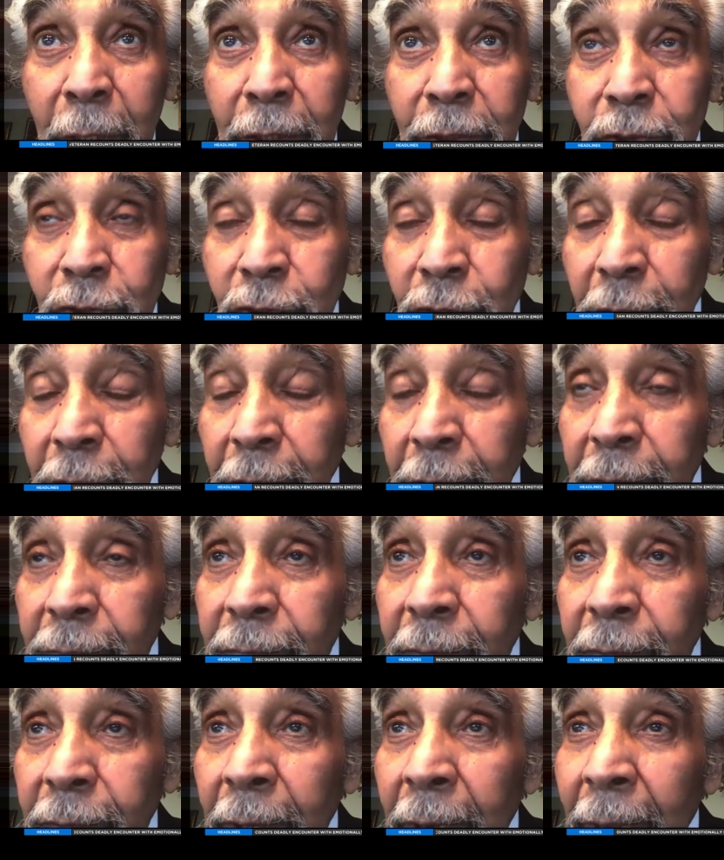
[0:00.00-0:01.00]
achieve
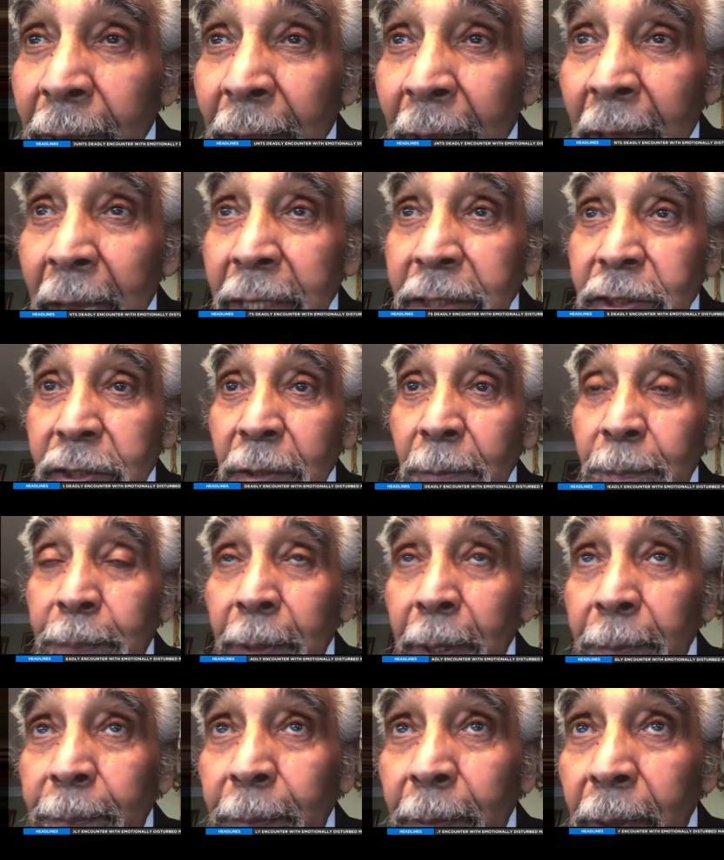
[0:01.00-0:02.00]
as a
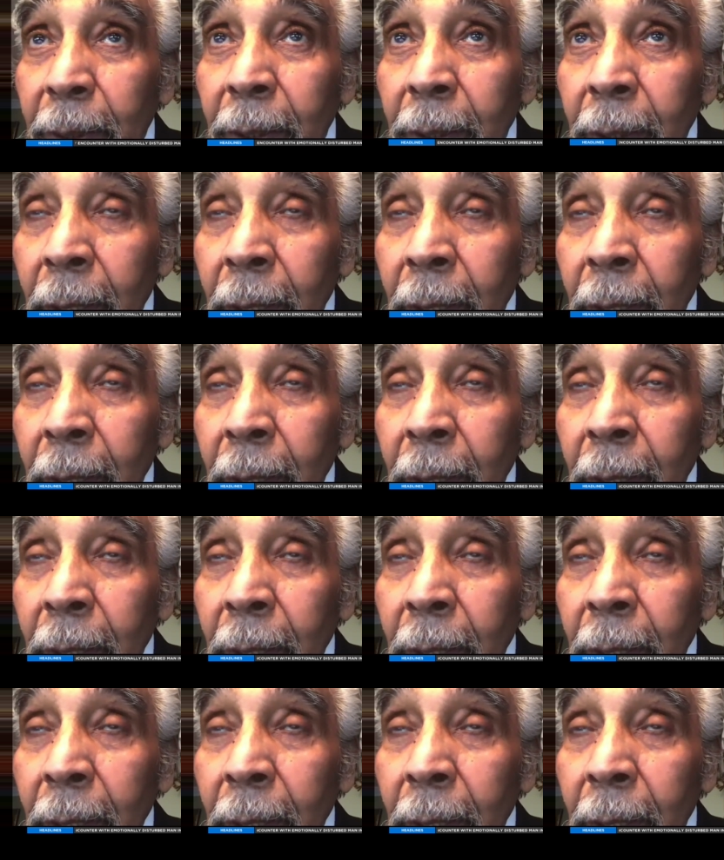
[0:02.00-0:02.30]
people.